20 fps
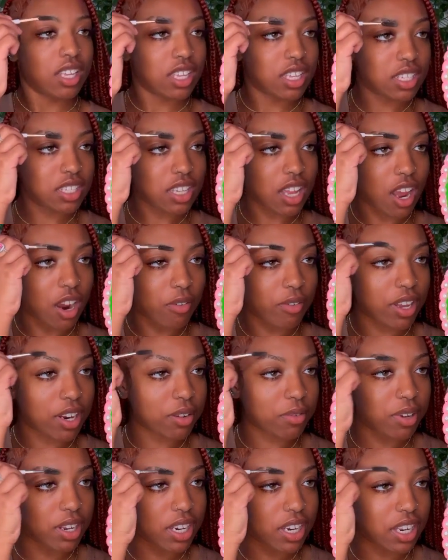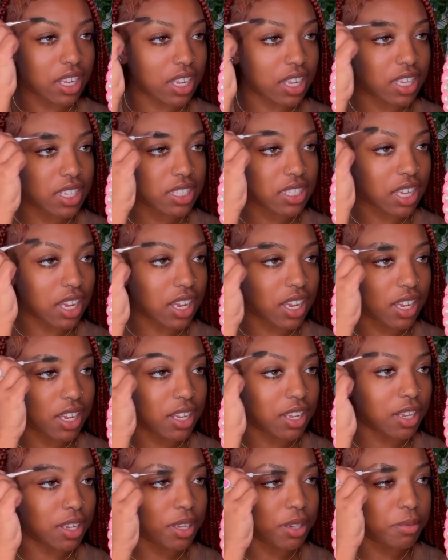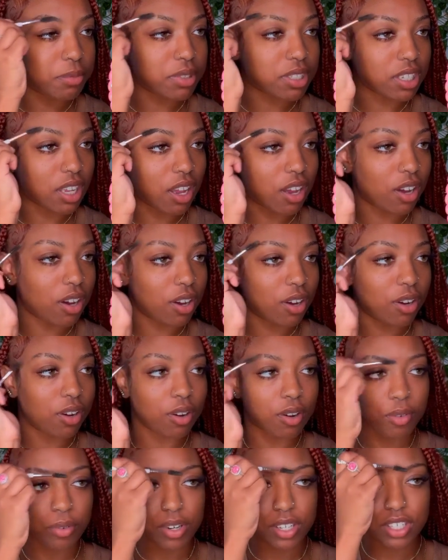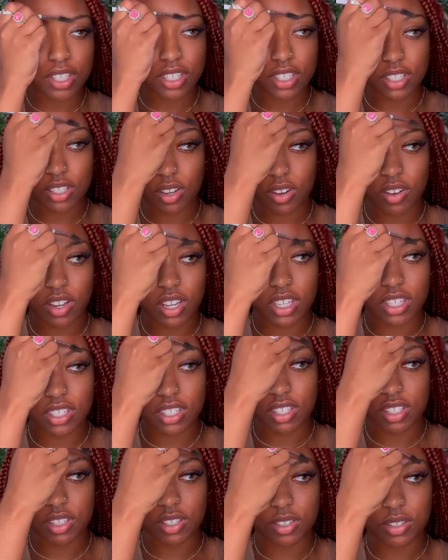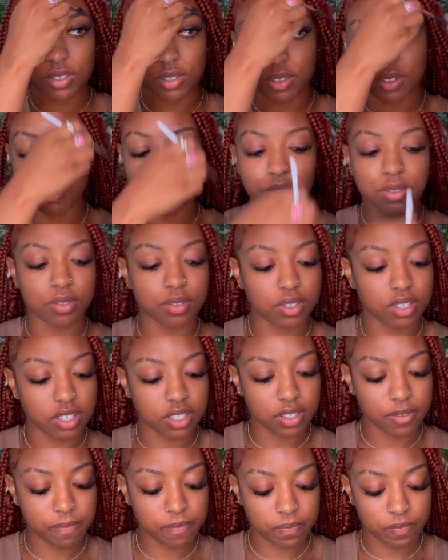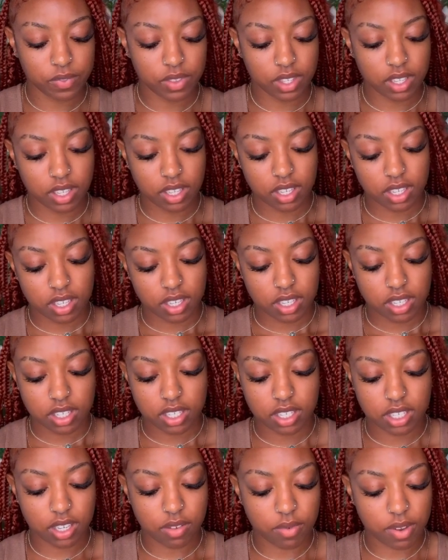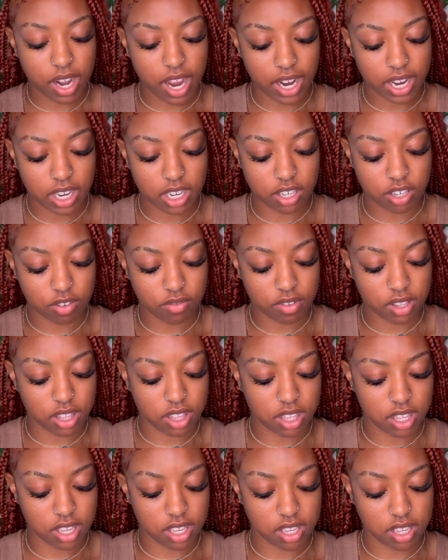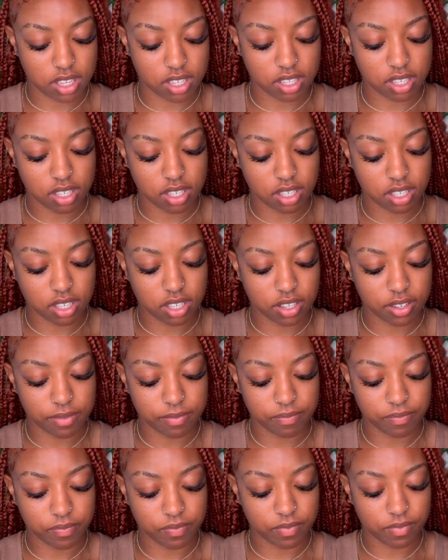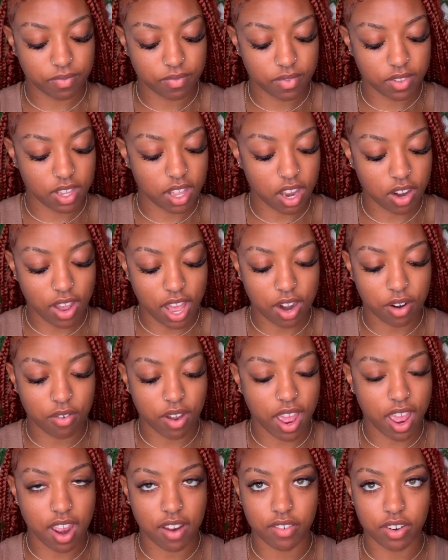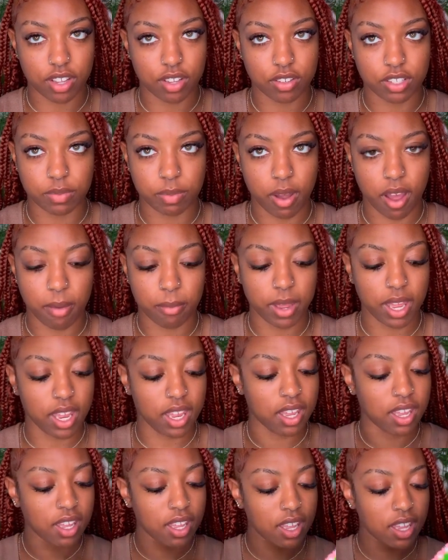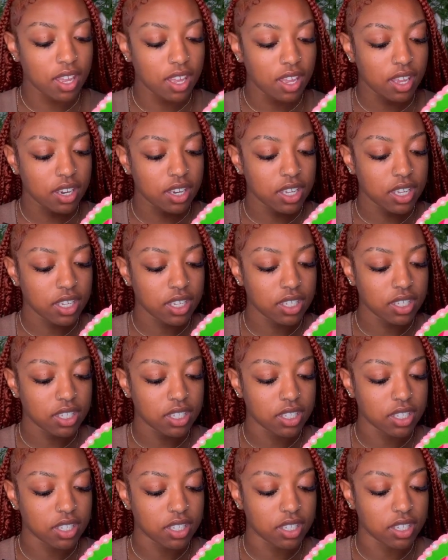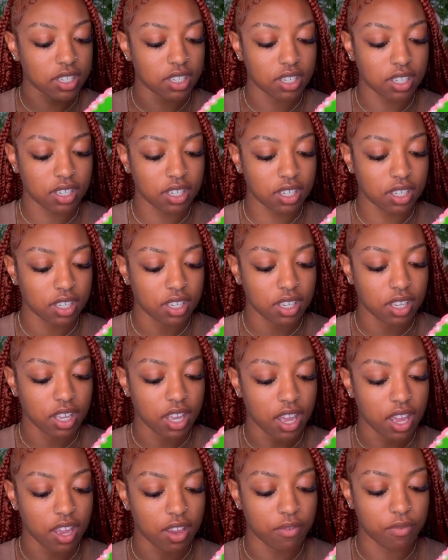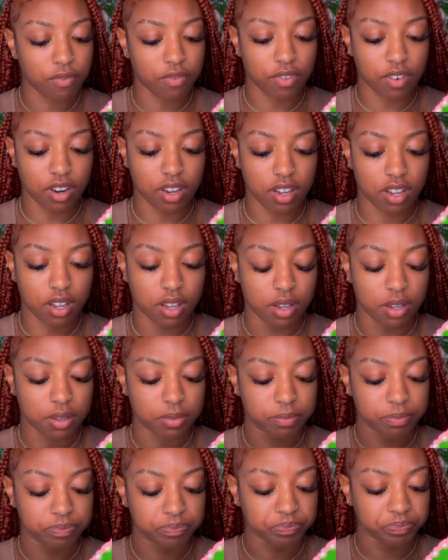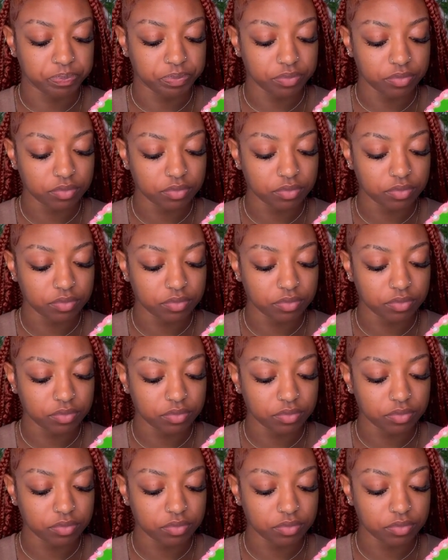it's already what it is. So we're just going to see what I can do with this. Y'all know I don't ever use pomade. This came from